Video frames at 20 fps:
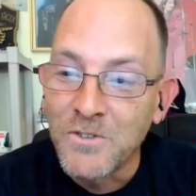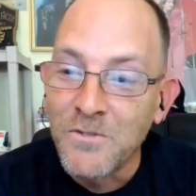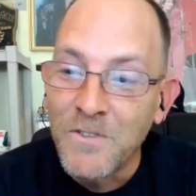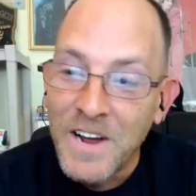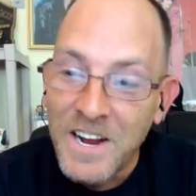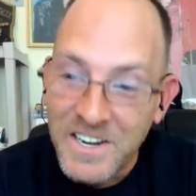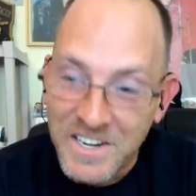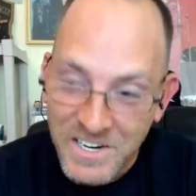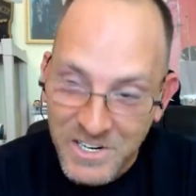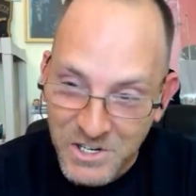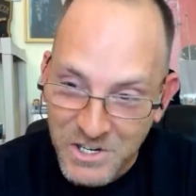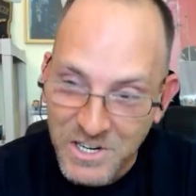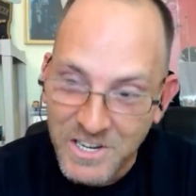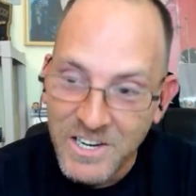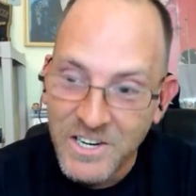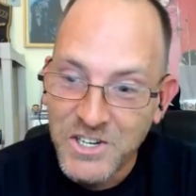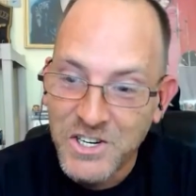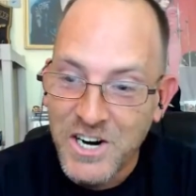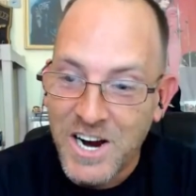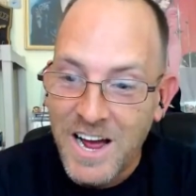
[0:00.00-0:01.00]
Vintage in the
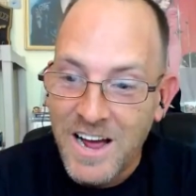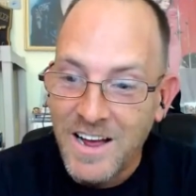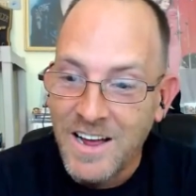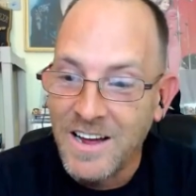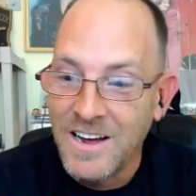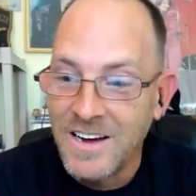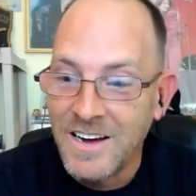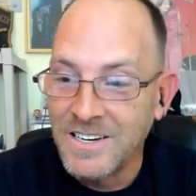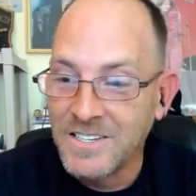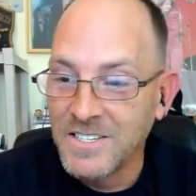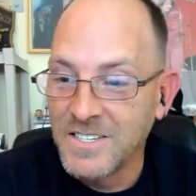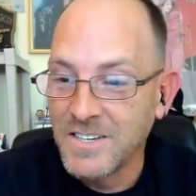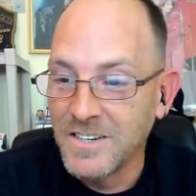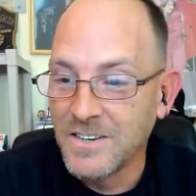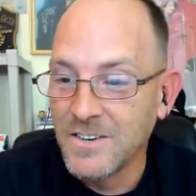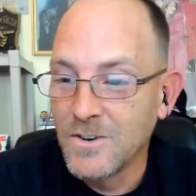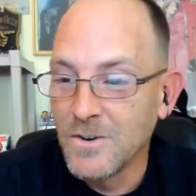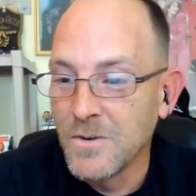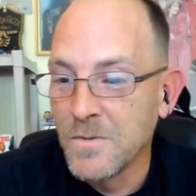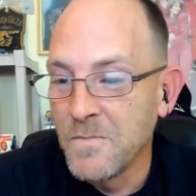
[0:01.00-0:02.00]
chat, guys.
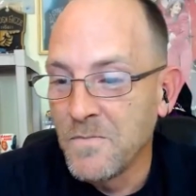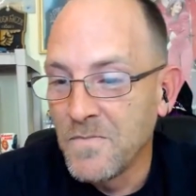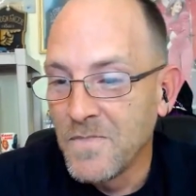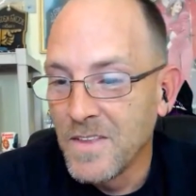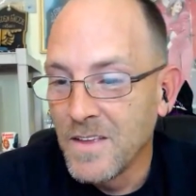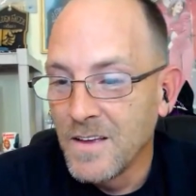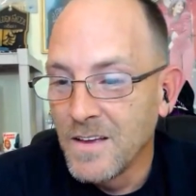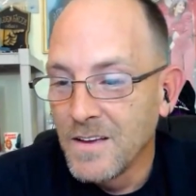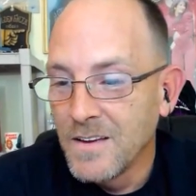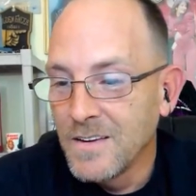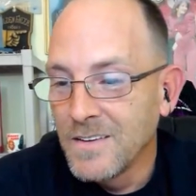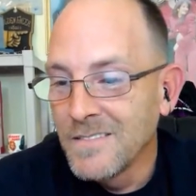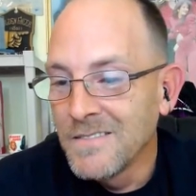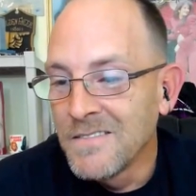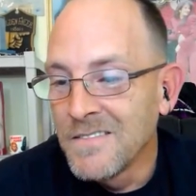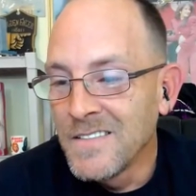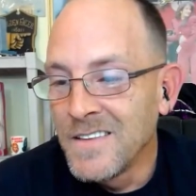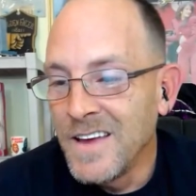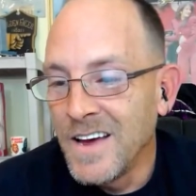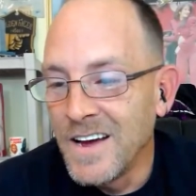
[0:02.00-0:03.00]
So,
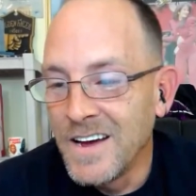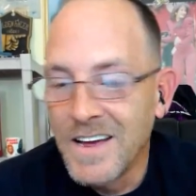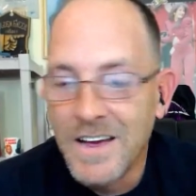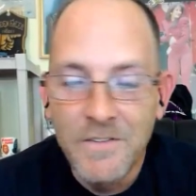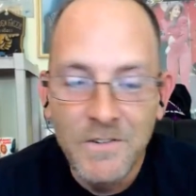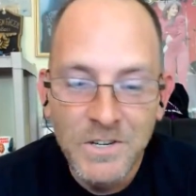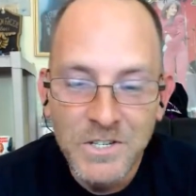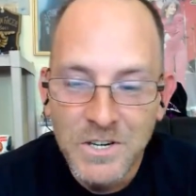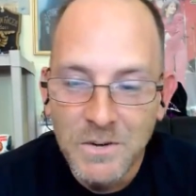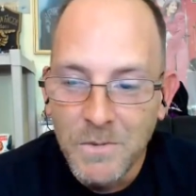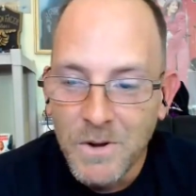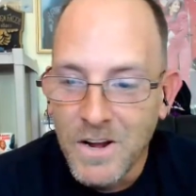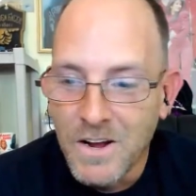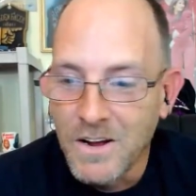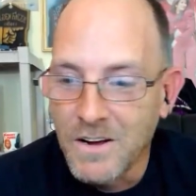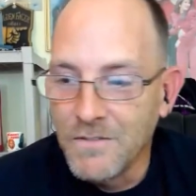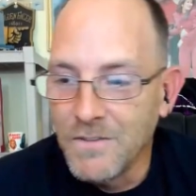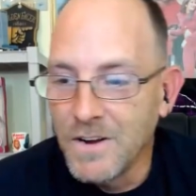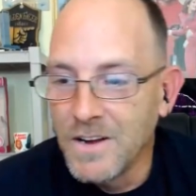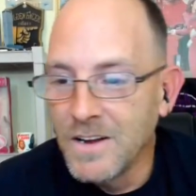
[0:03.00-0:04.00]
yeah, give her some
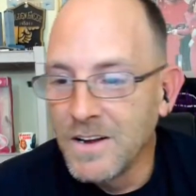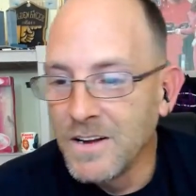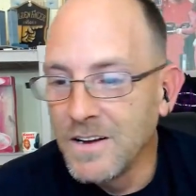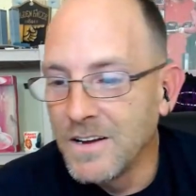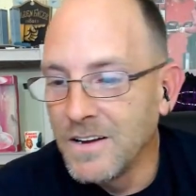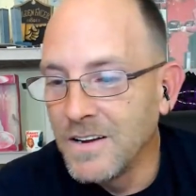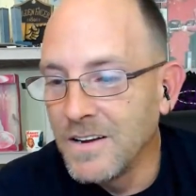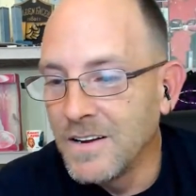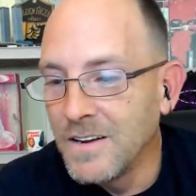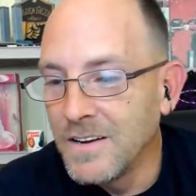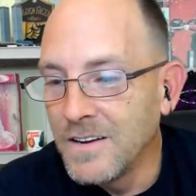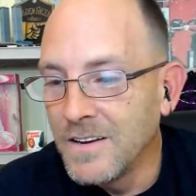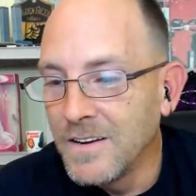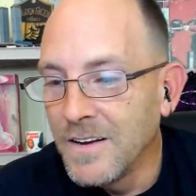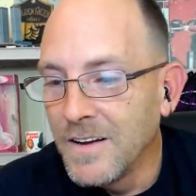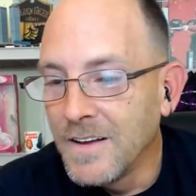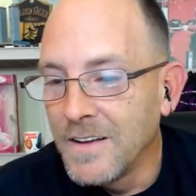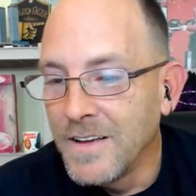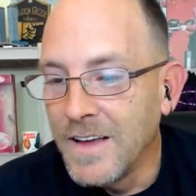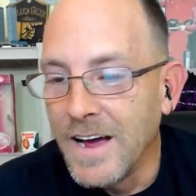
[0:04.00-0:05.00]
love.
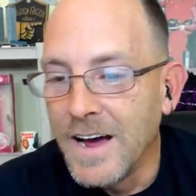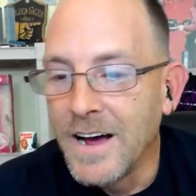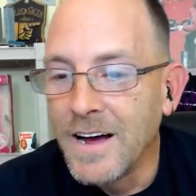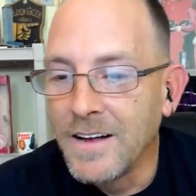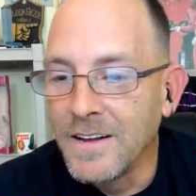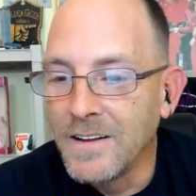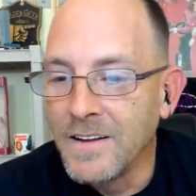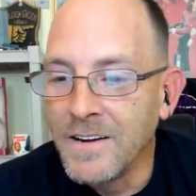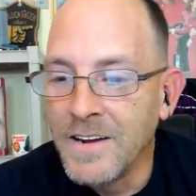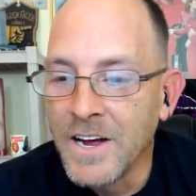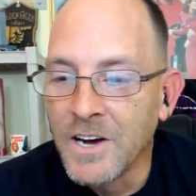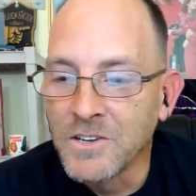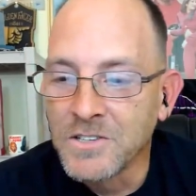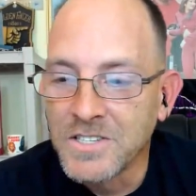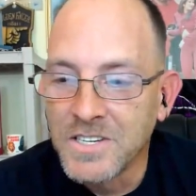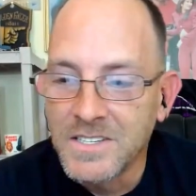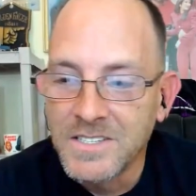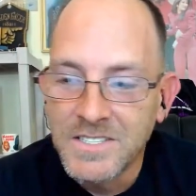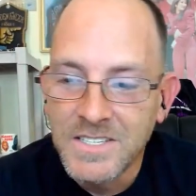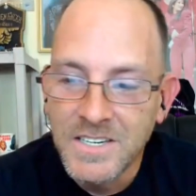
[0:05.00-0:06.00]
Yeah,
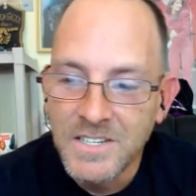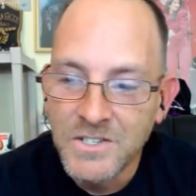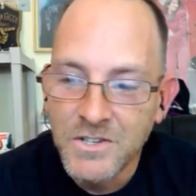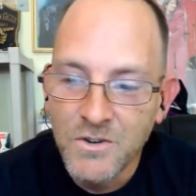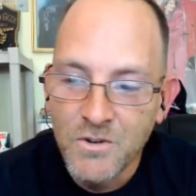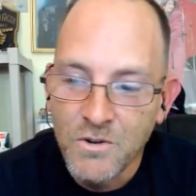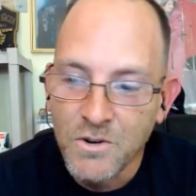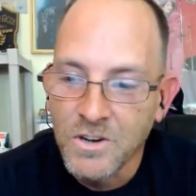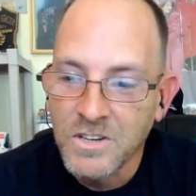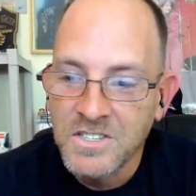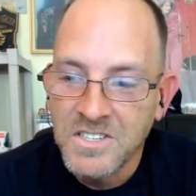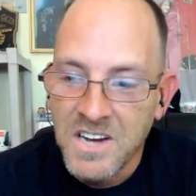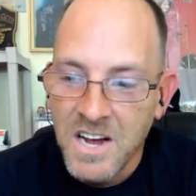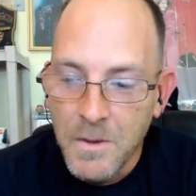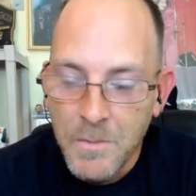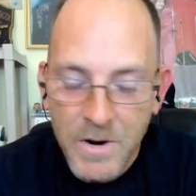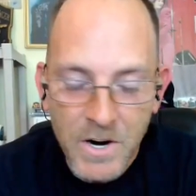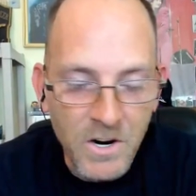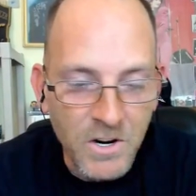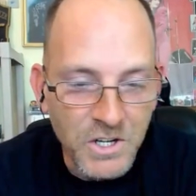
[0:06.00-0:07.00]
Nelson says crooks
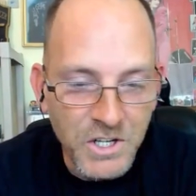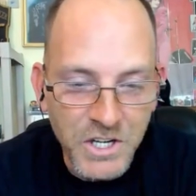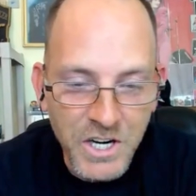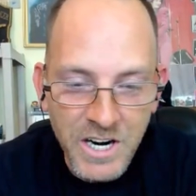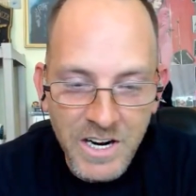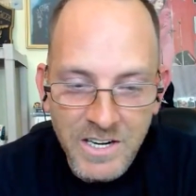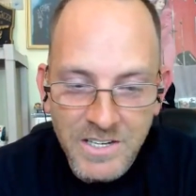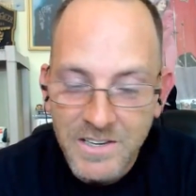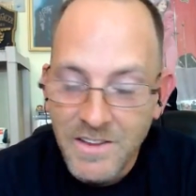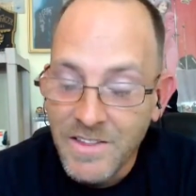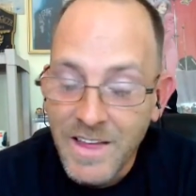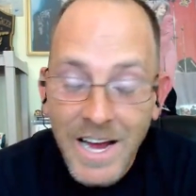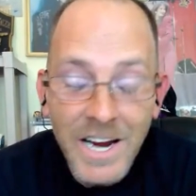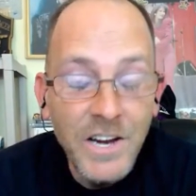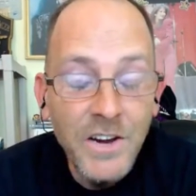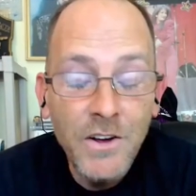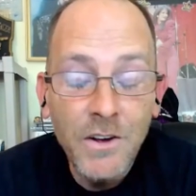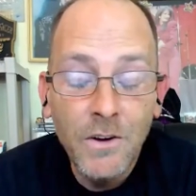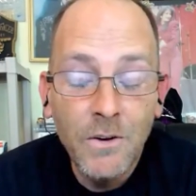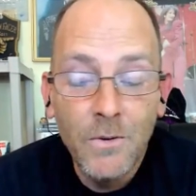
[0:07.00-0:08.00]
come in all shades. They
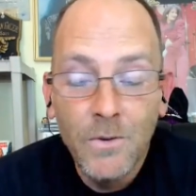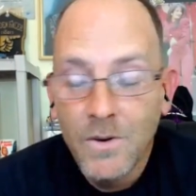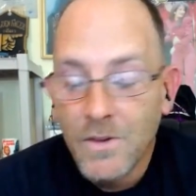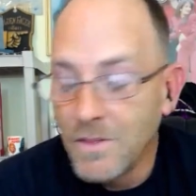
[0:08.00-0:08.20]
do.